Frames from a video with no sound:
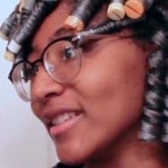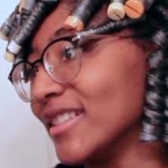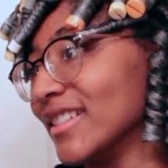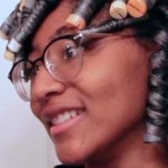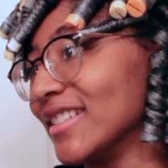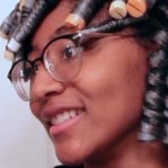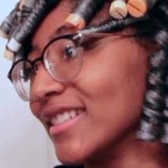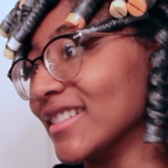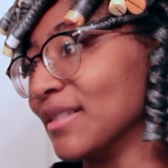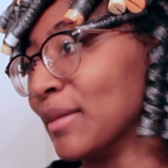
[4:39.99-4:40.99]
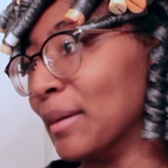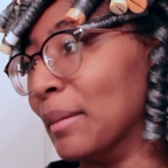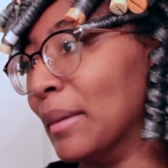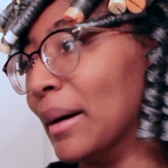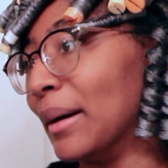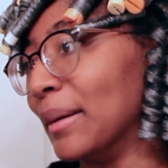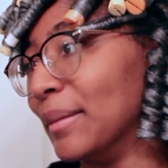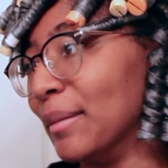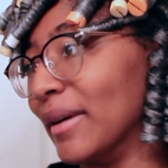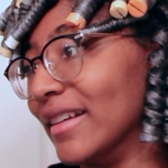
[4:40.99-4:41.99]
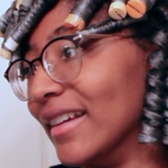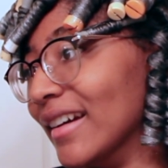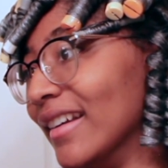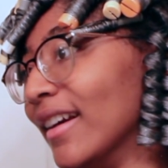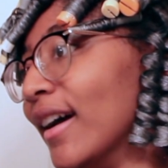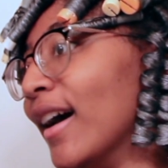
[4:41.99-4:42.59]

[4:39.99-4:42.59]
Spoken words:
sees this and my mom and my dad.